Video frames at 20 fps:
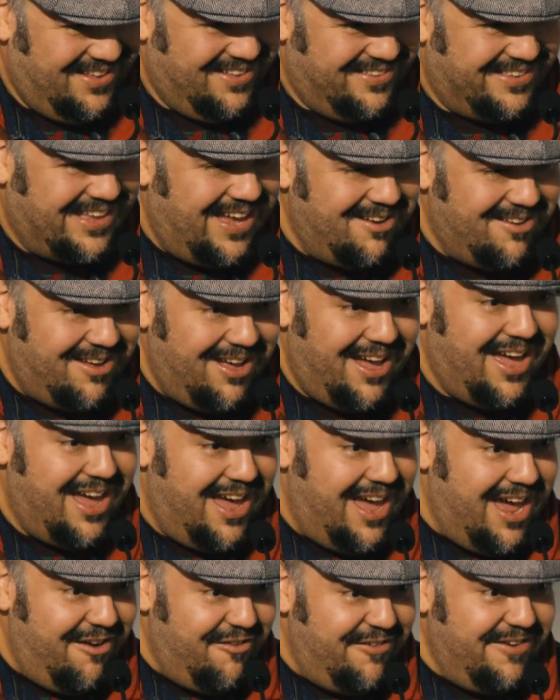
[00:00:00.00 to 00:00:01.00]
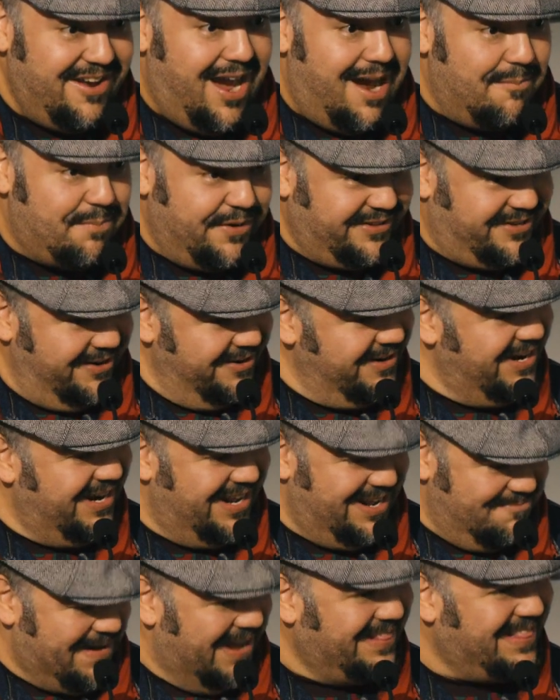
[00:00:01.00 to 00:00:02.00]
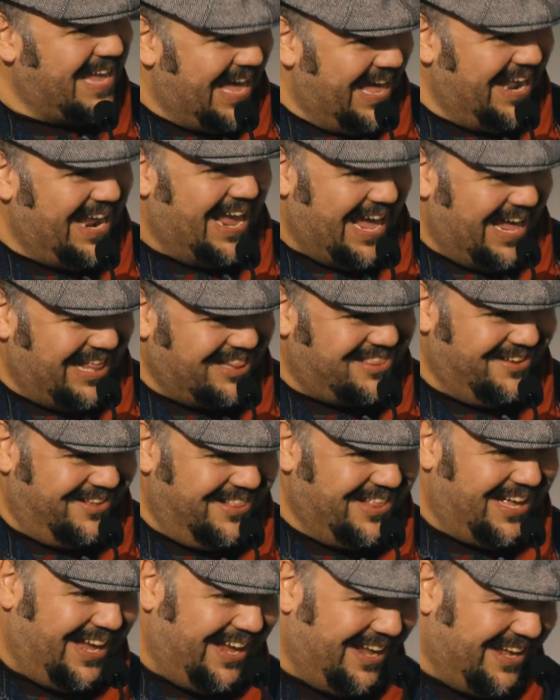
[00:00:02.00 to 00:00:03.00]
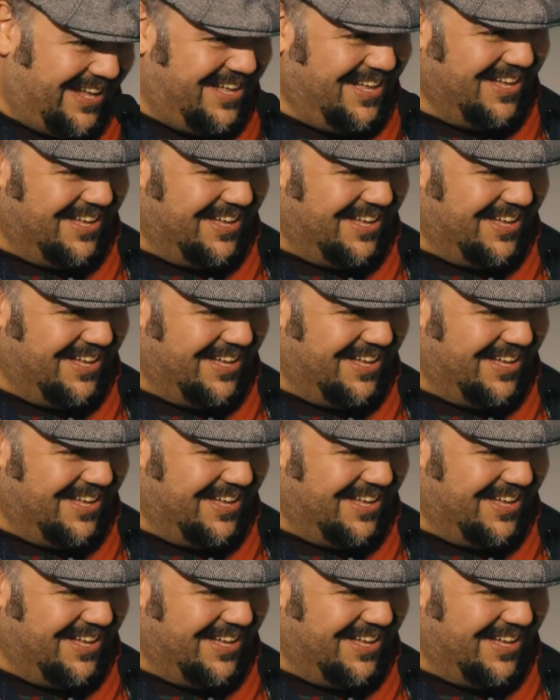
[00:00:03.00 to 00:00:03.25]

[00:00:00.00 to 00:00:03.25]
Like, every opportunity my dad had to like